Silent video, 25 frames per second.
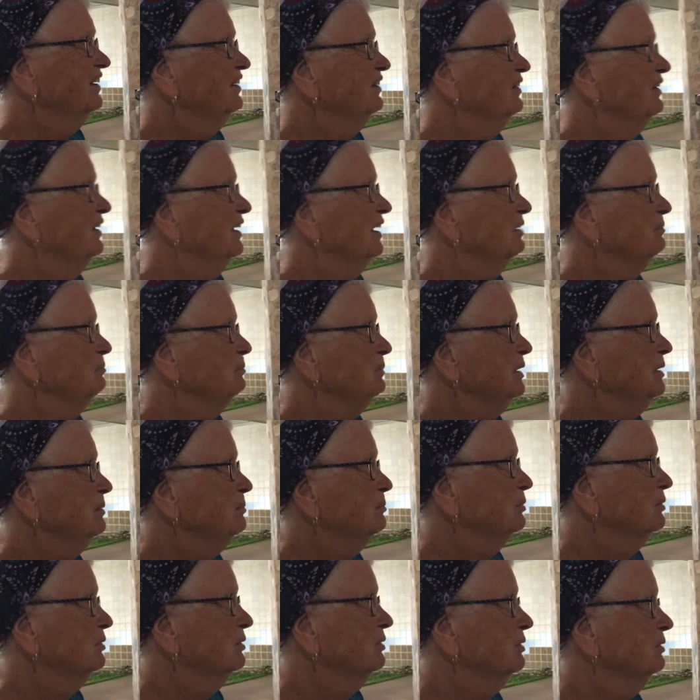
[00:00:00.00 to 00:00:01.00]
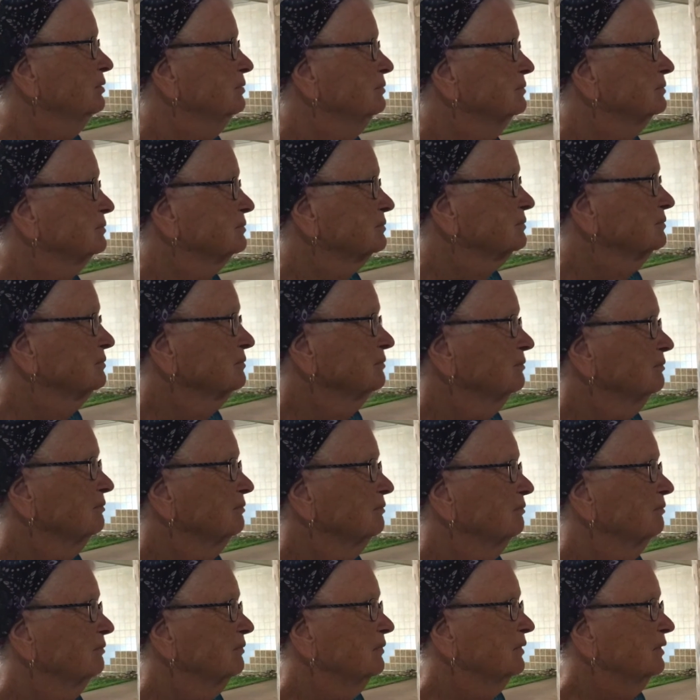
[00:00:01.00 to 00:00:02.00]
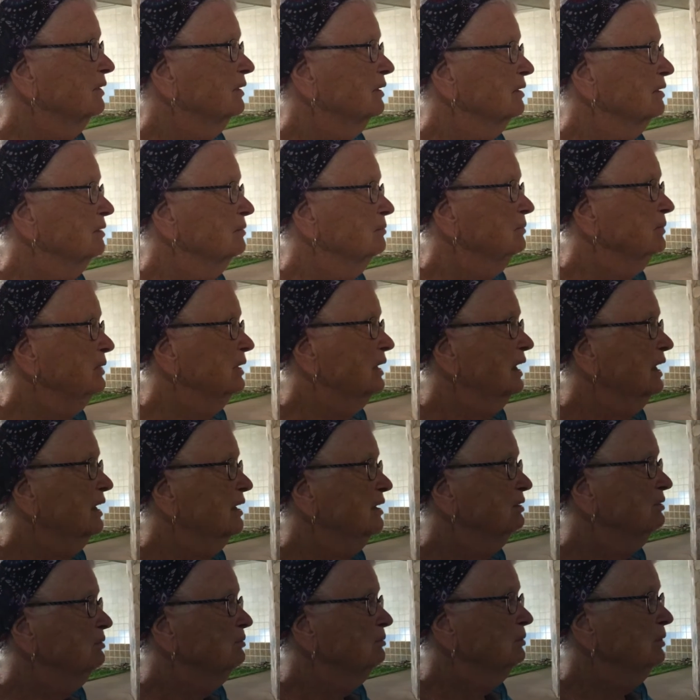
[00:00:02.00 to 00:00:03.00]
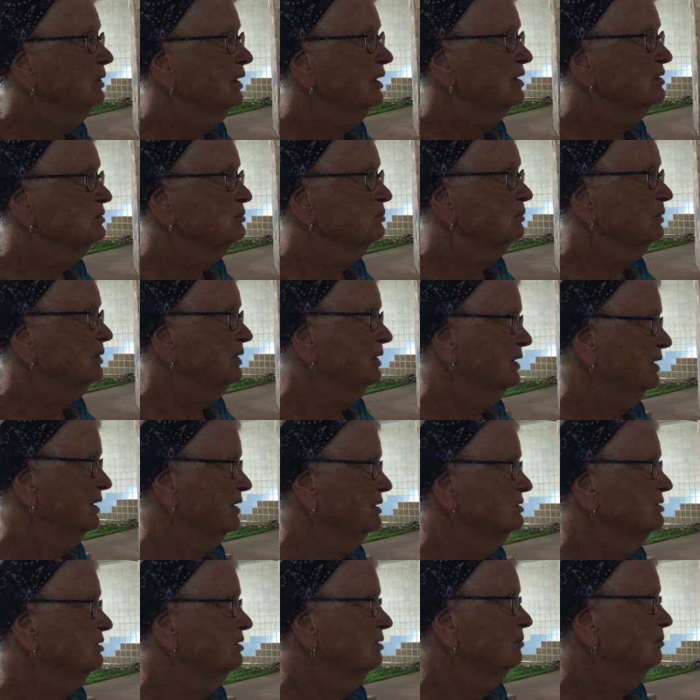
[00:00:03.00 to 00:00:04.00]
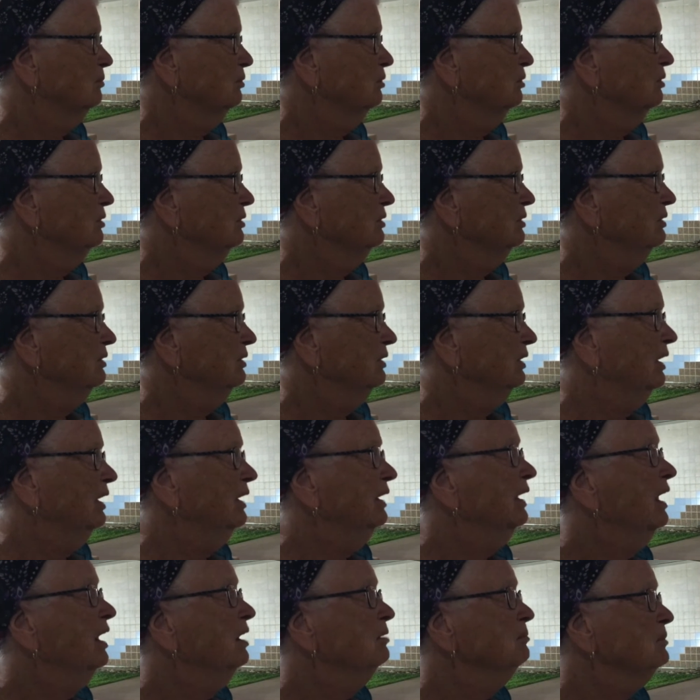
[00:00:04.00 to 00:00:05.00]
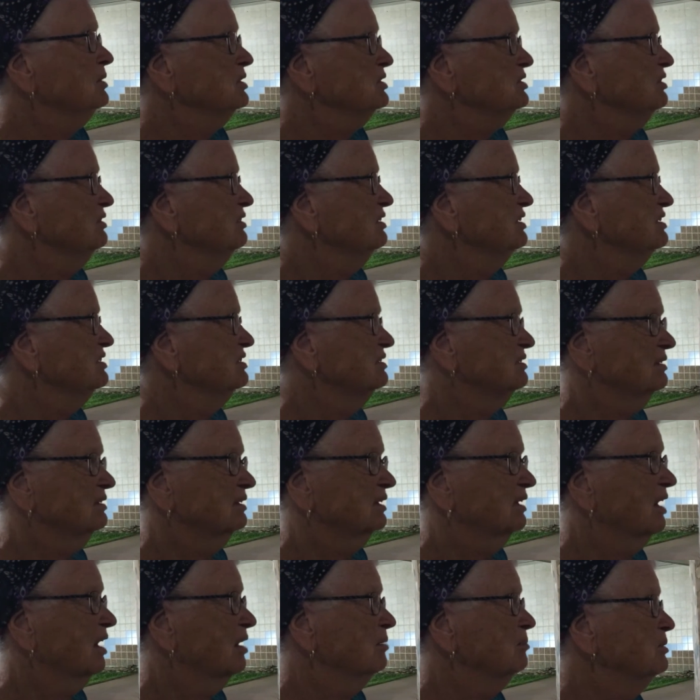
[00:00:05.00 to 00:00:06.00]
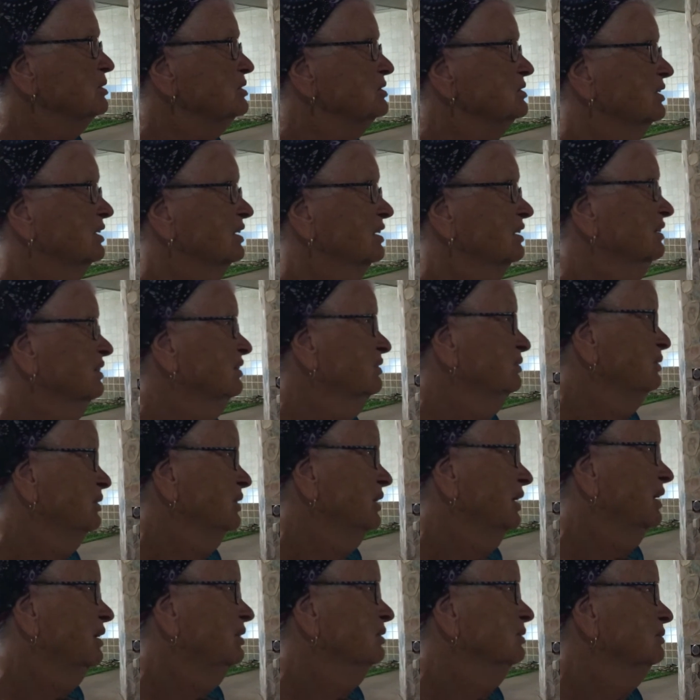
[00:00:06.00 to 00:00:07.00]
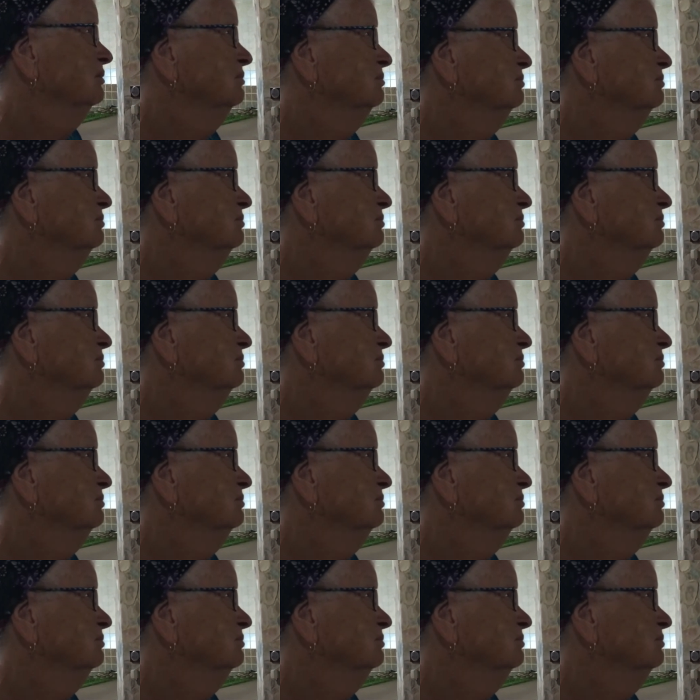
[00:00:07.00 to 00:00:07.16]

that people begin to realize what things are important and how much of this garbage they can live without.